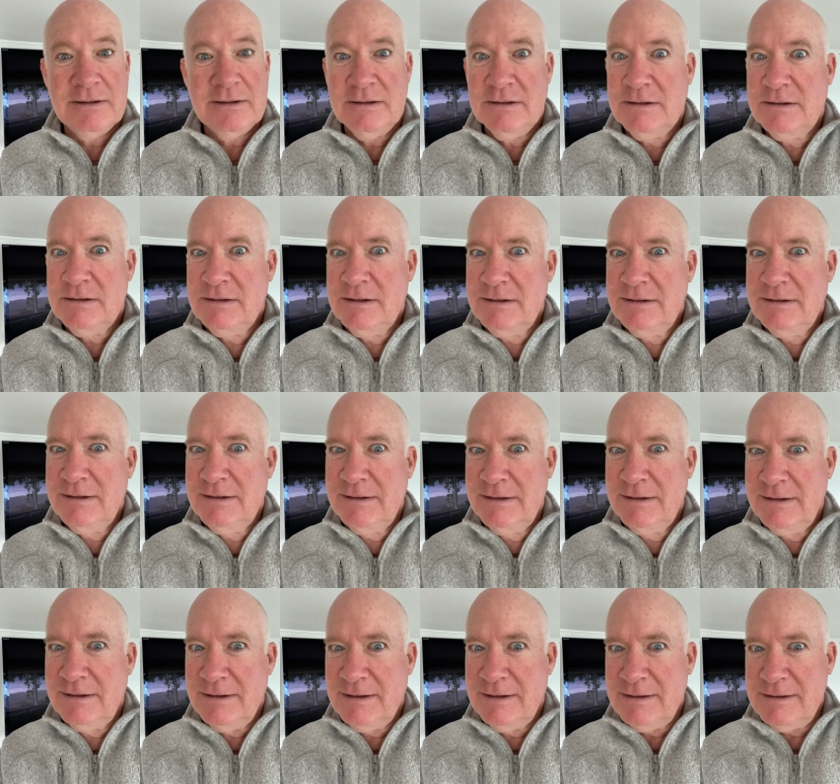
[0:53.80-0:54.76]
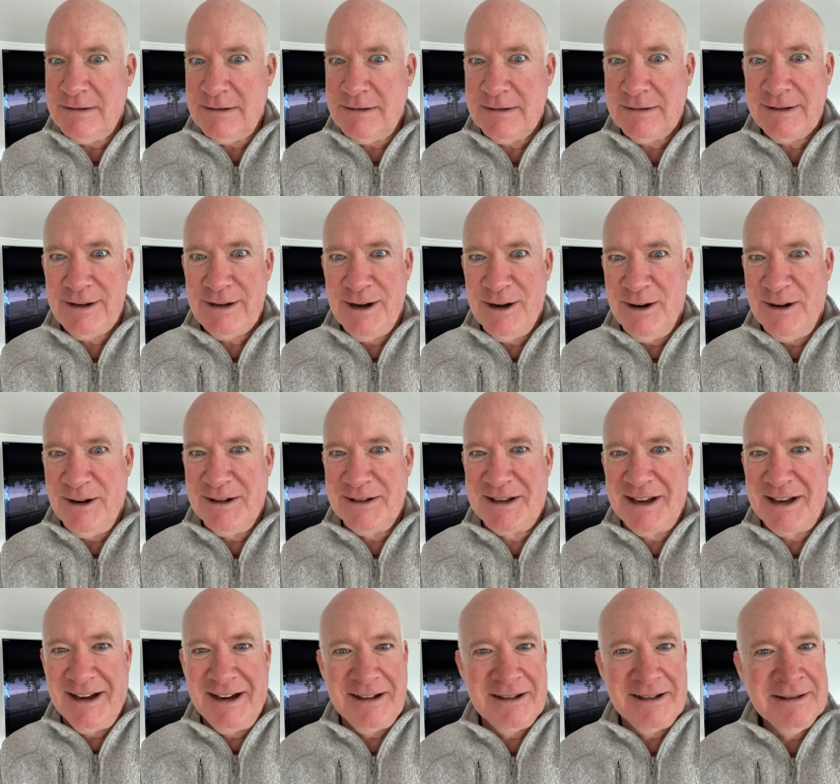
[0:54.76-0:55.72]
oh, you know, I was
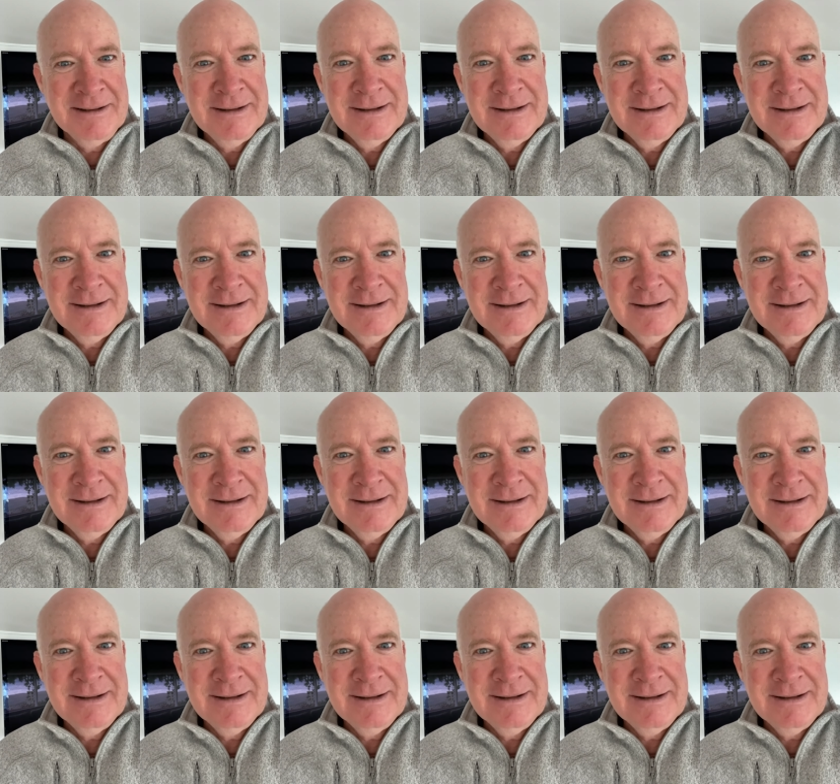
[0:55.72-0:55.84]
like,